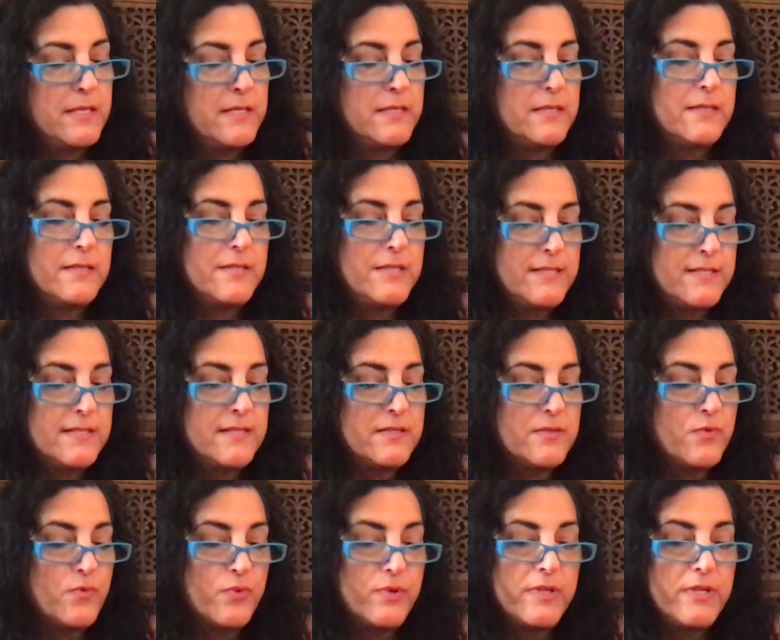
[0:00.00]
This is a
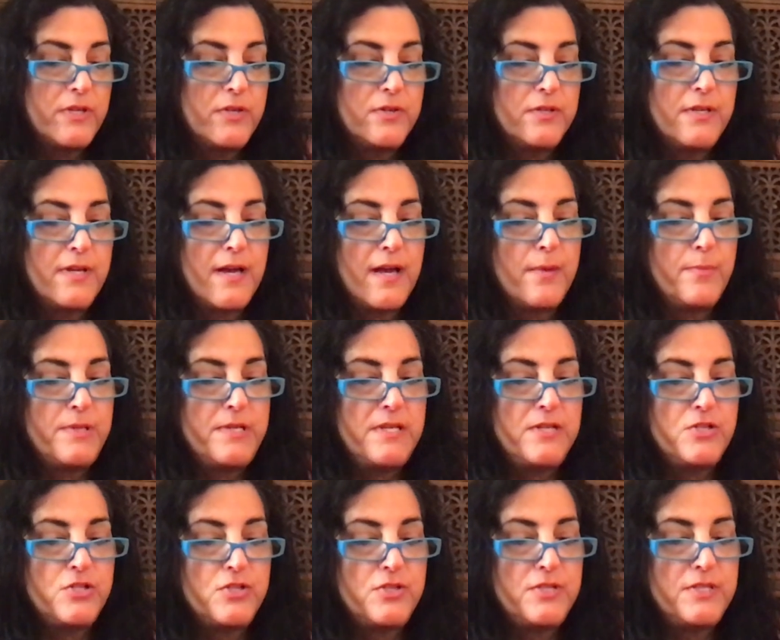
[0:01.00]
really good
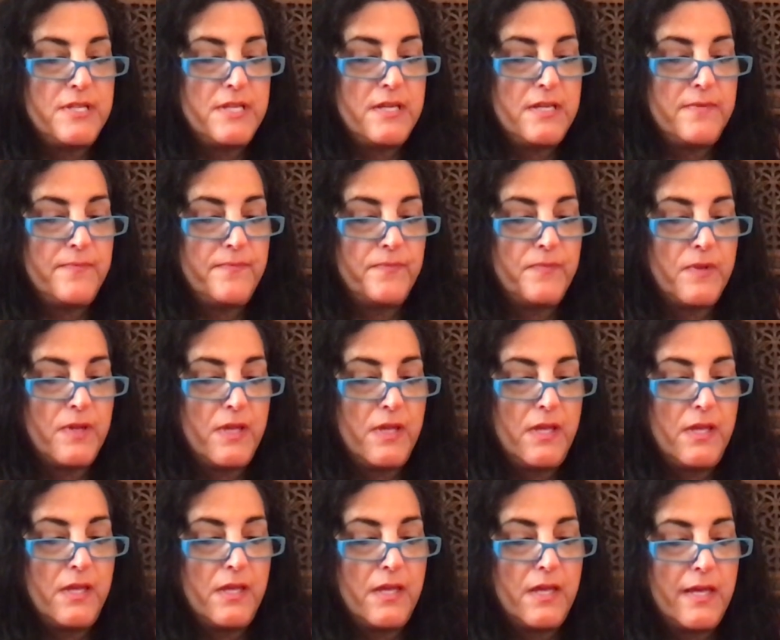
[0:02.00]
combination tea,
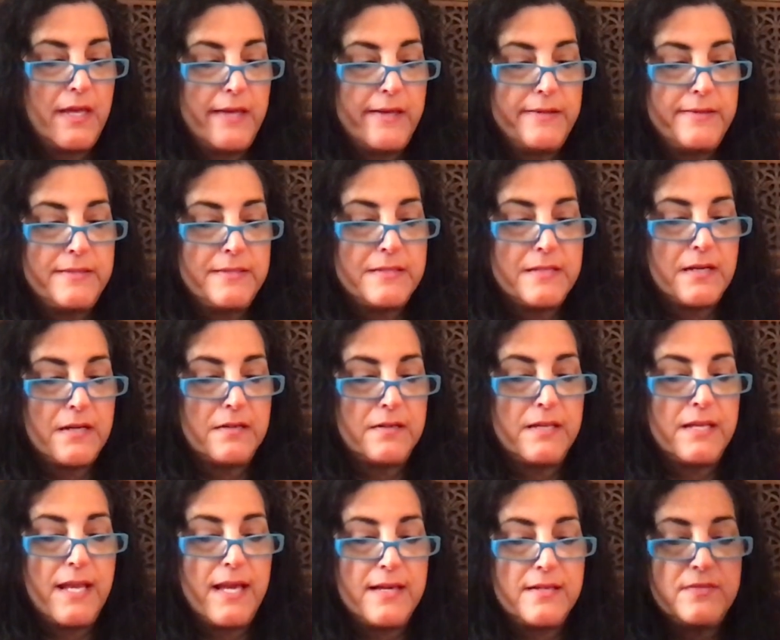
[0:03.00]
and it
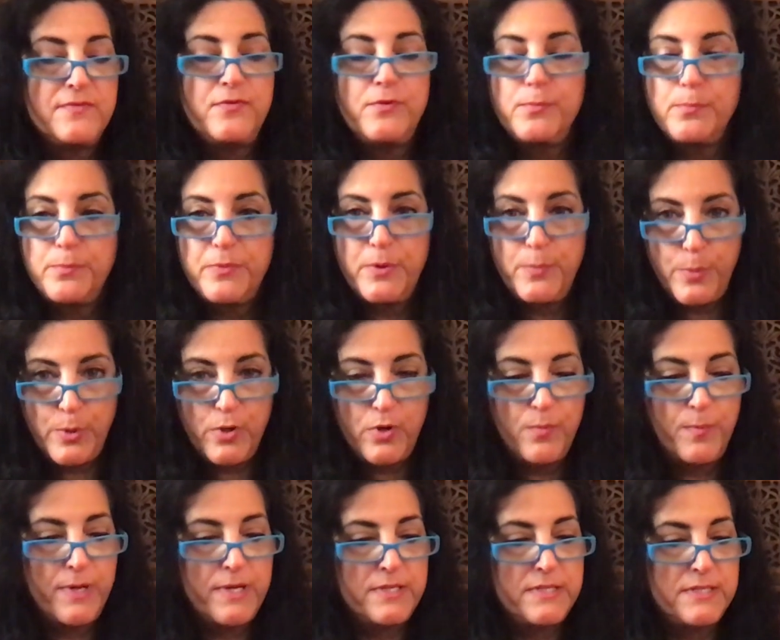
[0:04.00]
has the
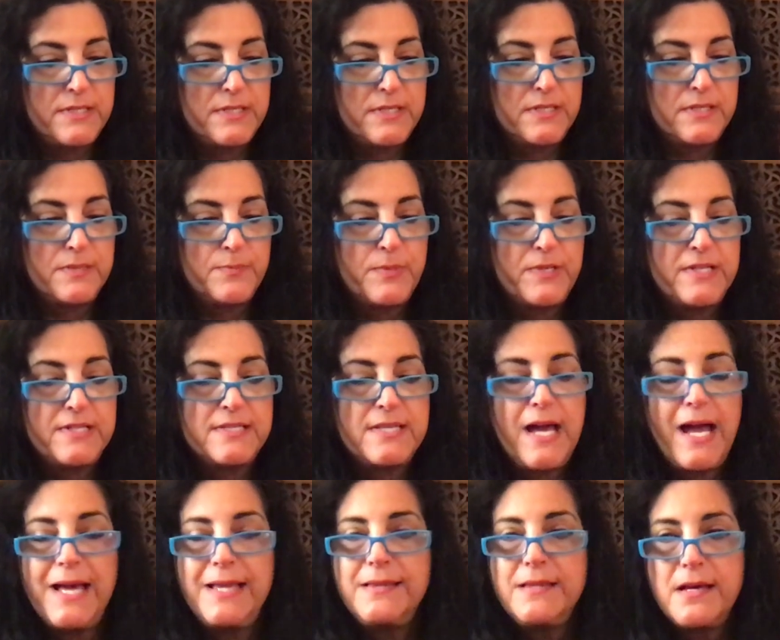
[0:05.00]
bergamot in it, but it's
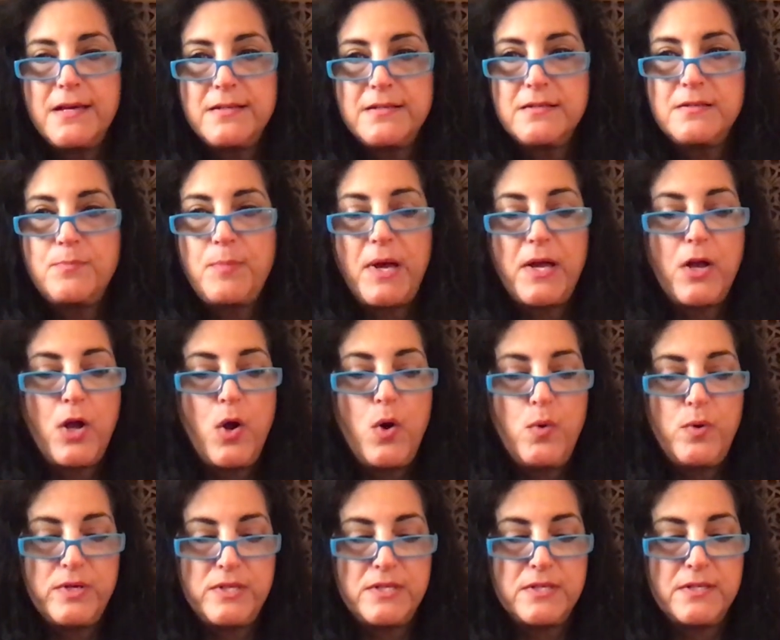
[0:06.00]
highlighted by
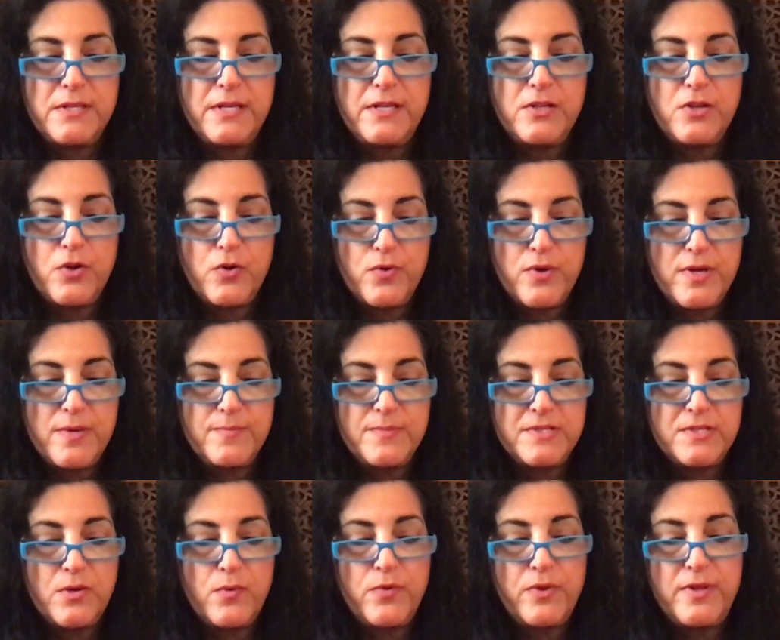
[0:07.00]
coconut and cream.
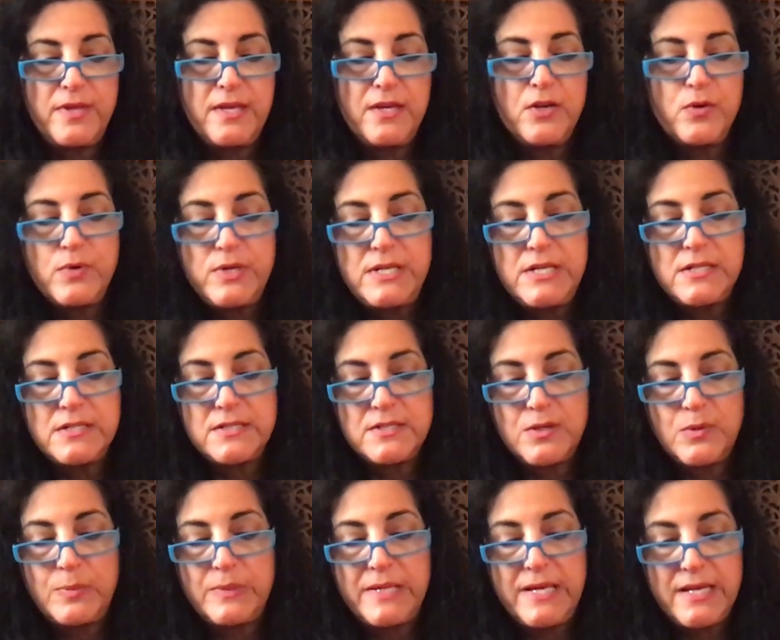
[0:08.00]
So the ingredients are
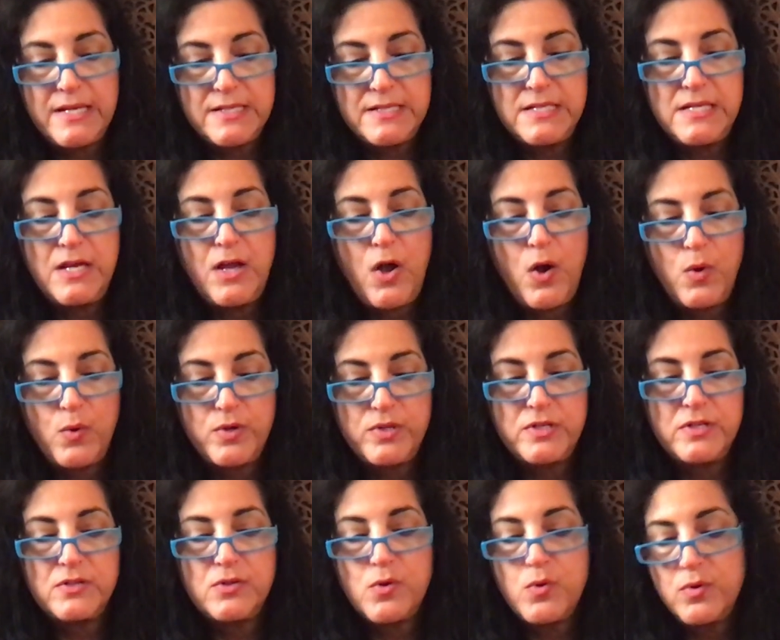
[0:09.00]
black tea,
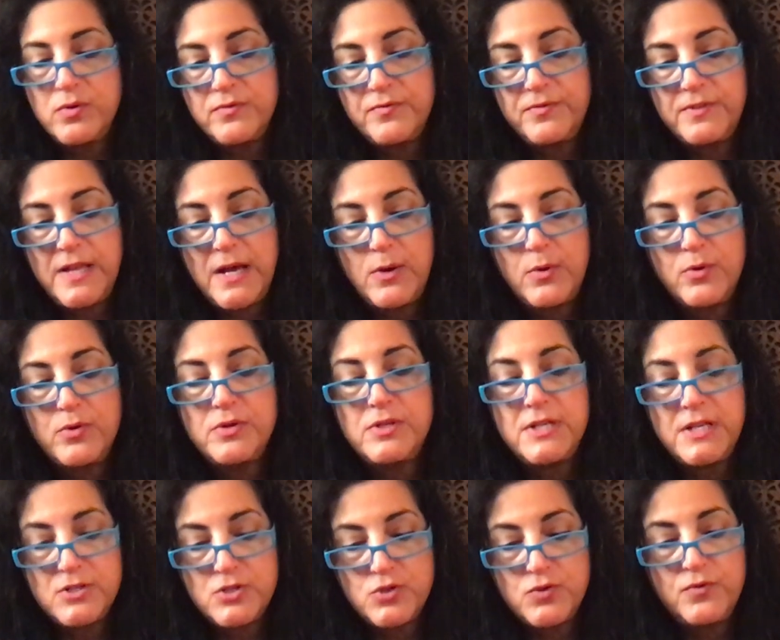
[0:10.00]
coconut, corn flour,
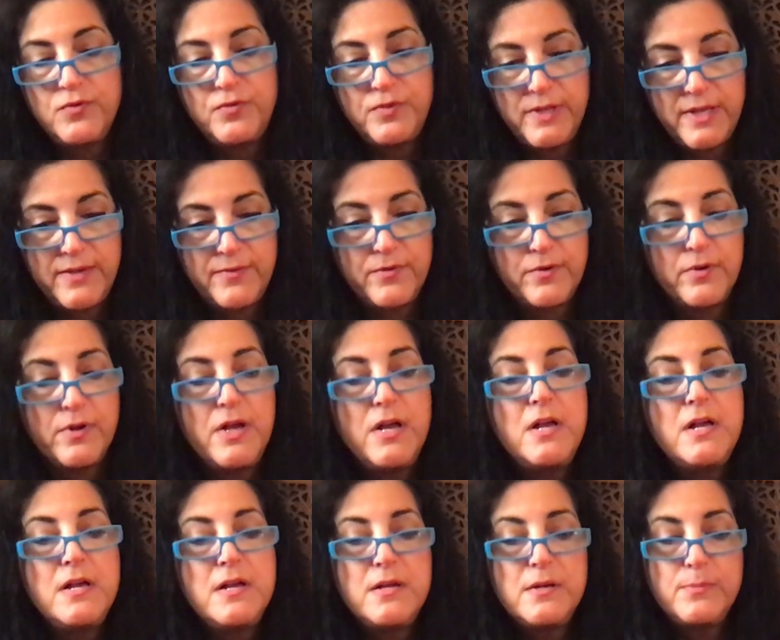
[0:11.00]
natural flavor,
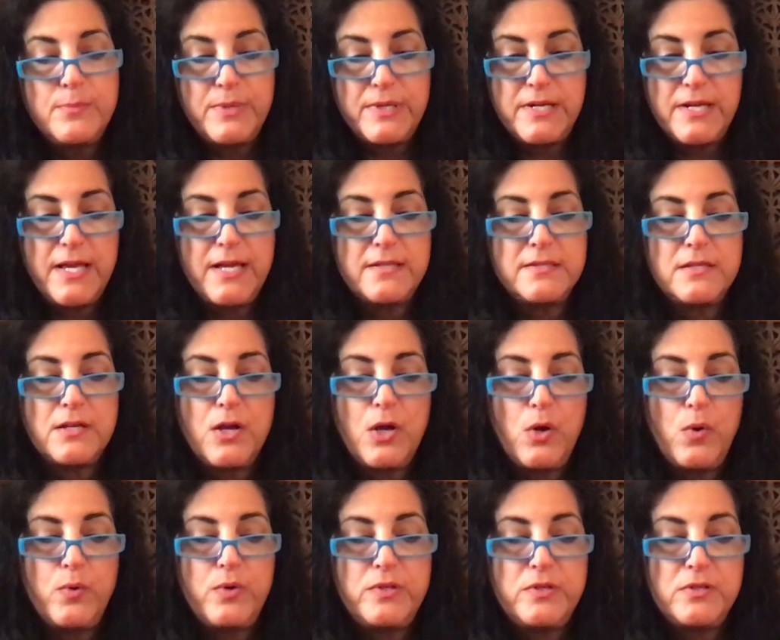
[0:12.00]
but it has a
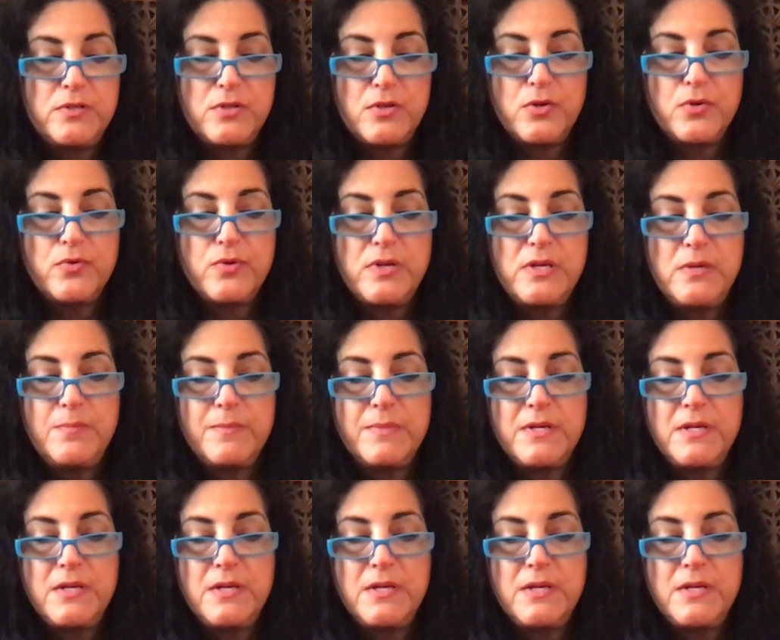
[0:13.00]
coconut cream